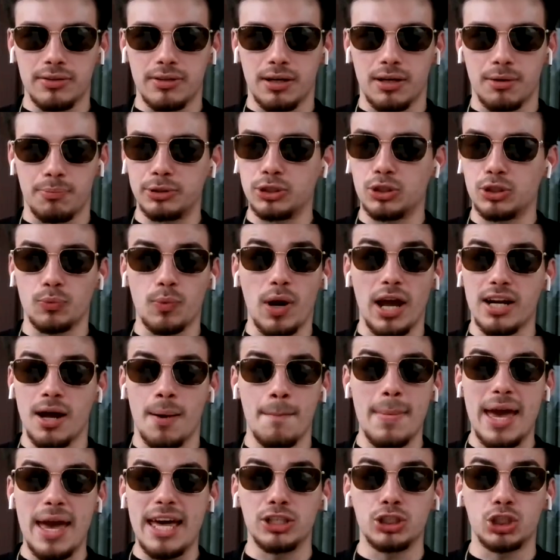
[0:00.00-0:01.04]
there. But you're right. A
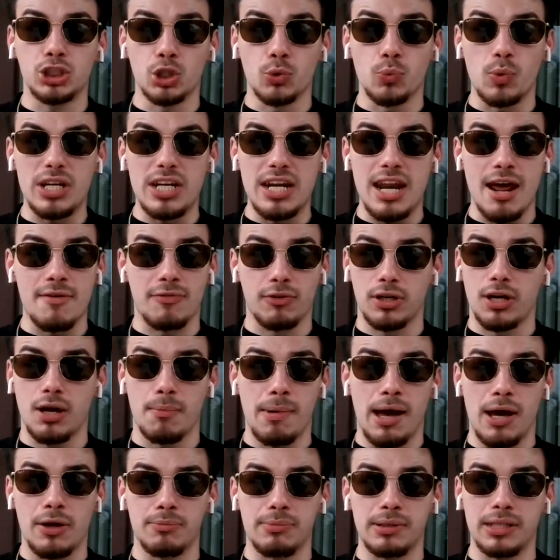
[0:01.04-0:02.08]
manager would never come
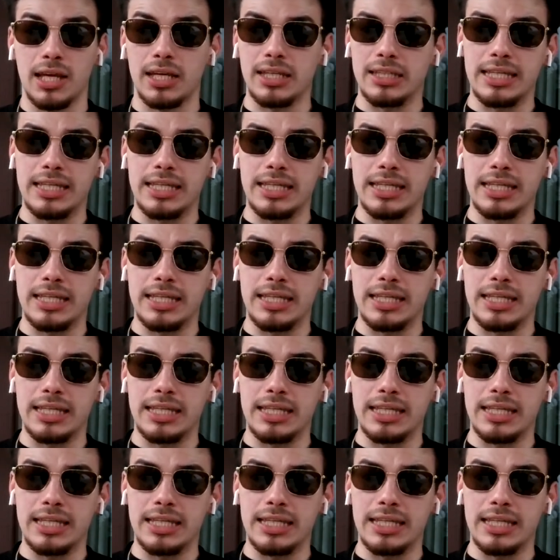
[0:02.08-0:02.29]
out and be like,